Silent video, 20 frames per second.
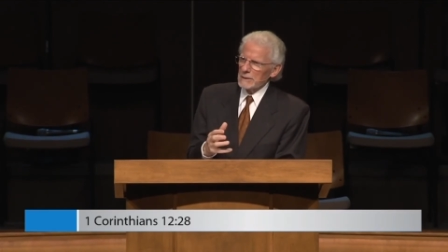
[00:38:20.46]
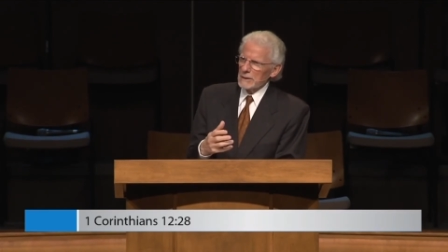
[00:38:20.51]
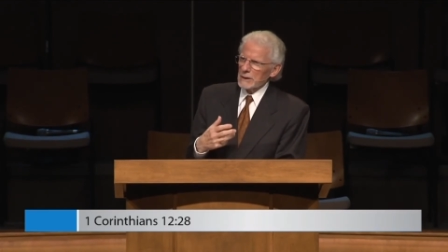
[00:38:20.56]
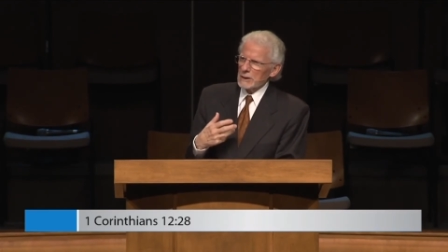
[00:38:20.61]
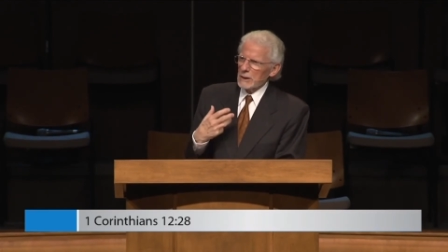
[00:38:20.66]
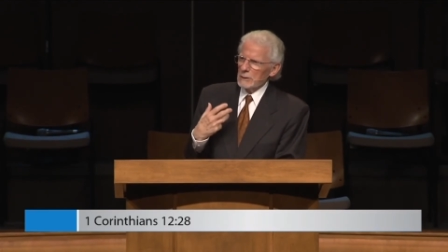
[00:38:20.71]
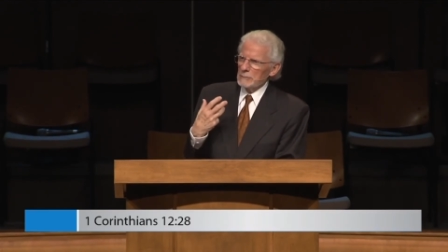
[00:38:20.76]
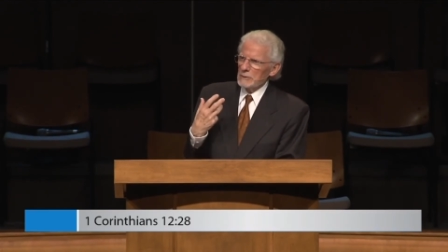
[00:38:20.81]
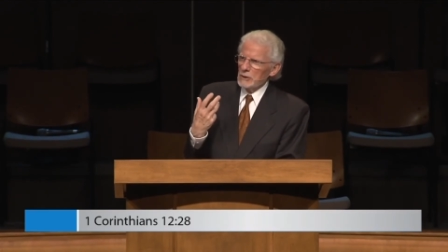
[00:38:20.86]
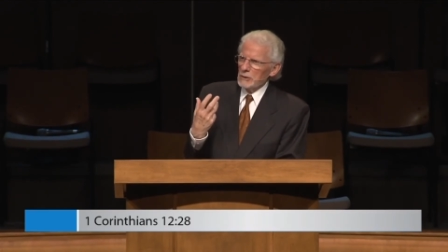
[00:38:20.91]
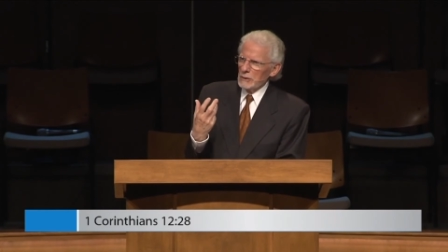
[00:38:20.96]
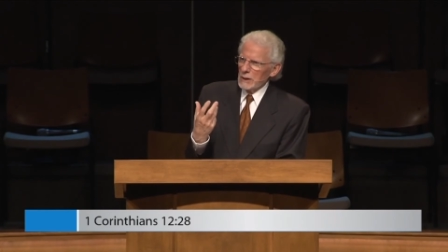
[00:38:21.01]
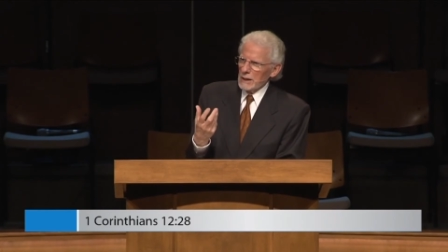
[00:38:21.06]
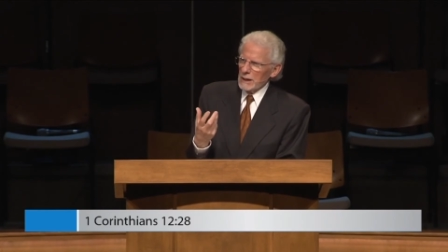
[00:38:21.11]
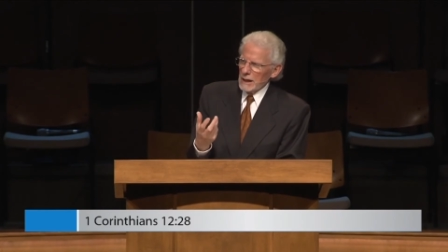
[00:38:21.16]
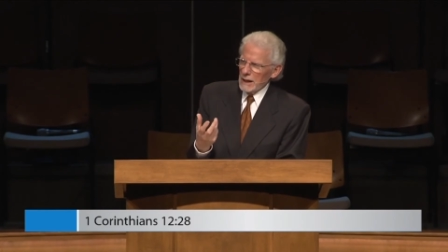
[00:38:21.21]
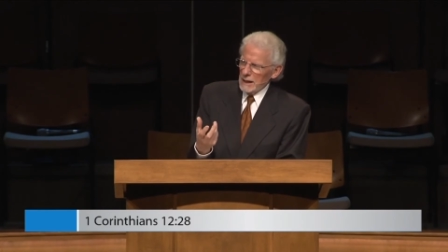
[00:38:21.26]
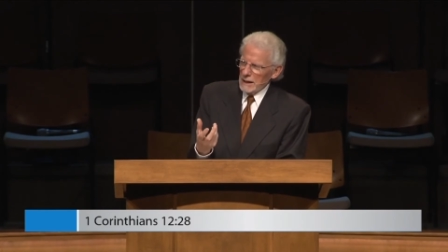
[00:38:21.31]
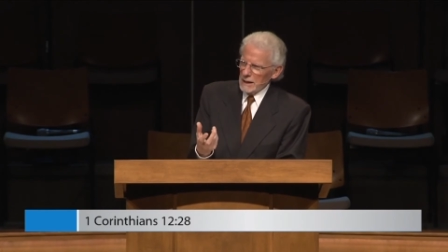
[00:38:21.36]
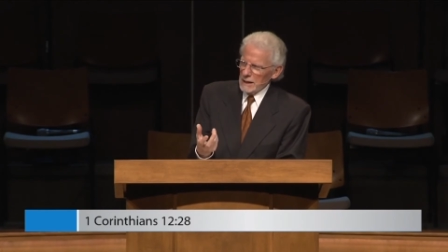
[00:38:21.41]
the
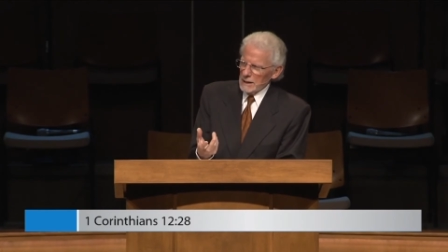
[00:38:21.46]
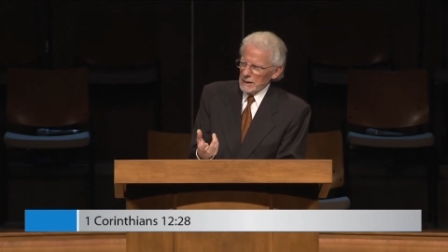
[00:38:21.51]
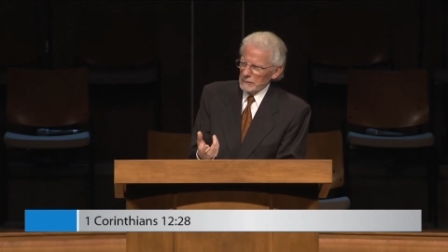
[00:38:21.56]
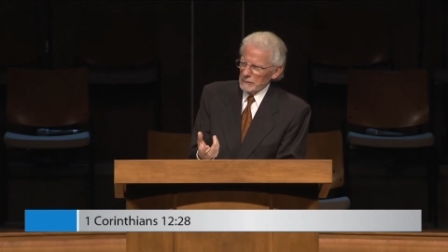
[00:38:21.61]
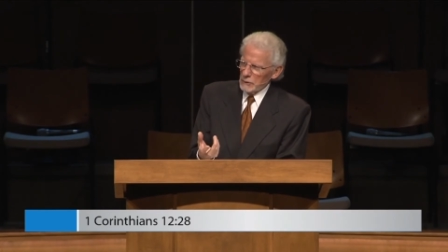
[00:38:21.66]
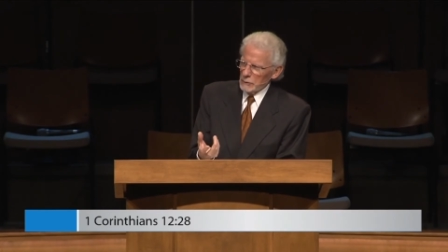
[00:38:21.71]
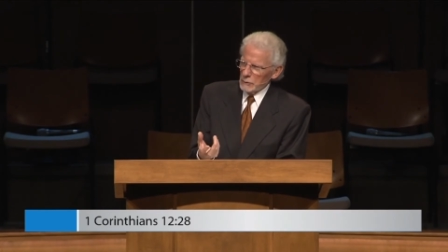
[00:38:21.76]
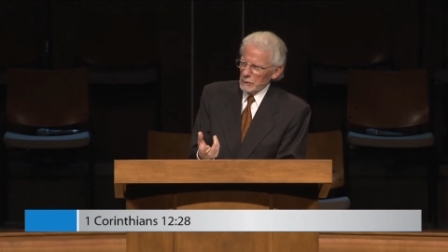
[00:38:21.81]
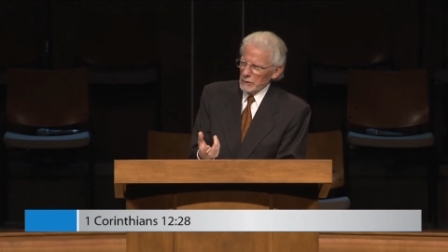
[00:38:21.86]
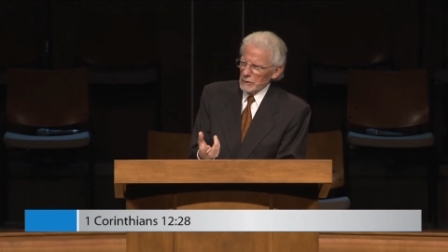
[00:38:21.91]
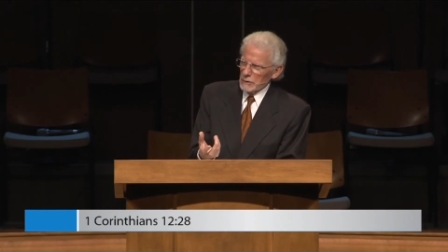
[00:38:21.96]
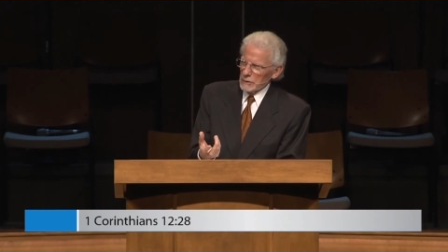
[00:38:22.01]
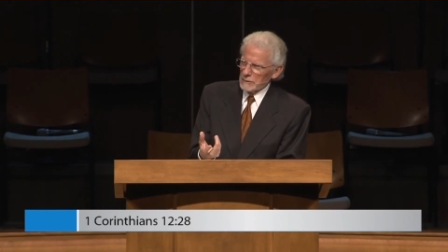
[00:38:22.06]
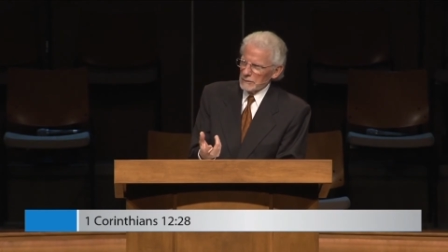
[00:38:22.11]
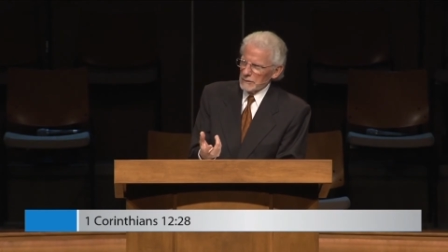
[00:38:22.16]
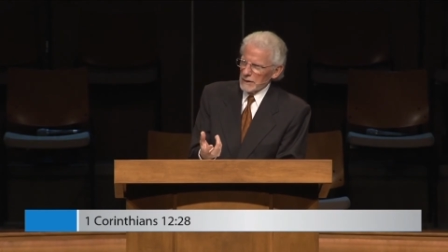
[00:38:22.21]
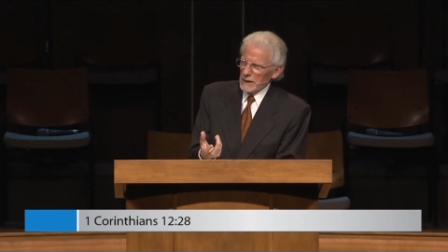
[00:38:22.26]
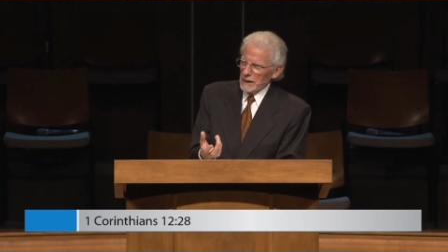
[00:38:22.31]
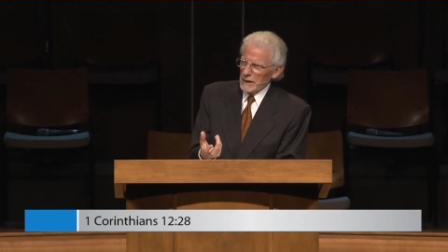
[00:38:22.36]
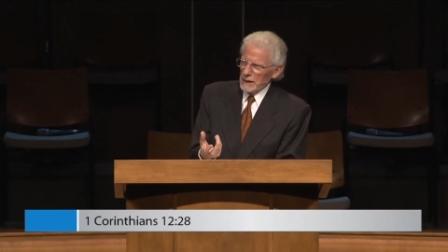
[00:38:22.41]
communicating of the Word
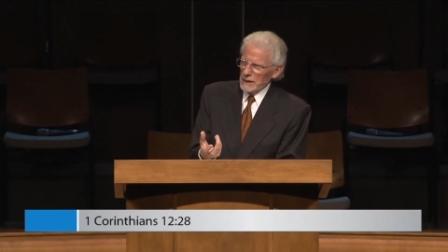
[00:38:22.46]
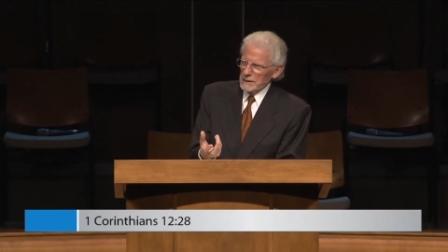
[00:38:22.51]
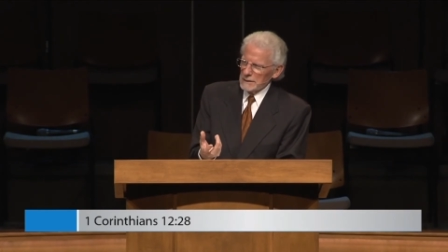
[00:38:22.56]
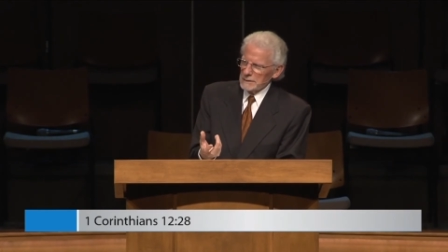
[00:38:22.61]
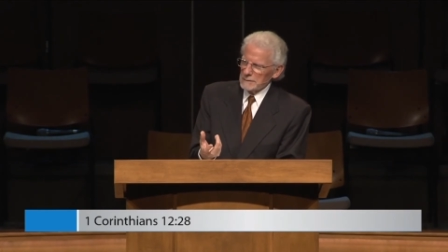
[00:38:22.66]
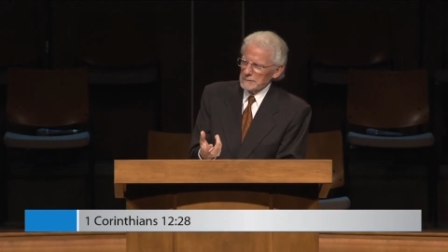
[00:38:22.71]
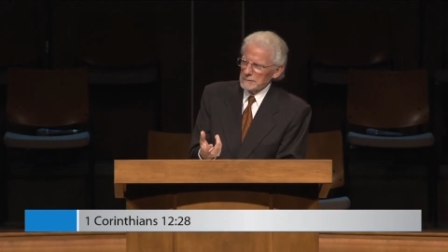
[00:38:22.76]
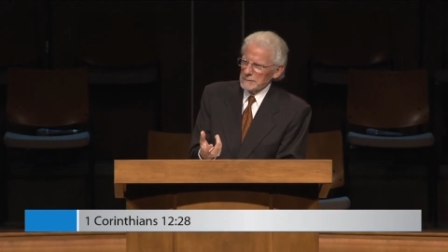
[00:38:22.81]
of God.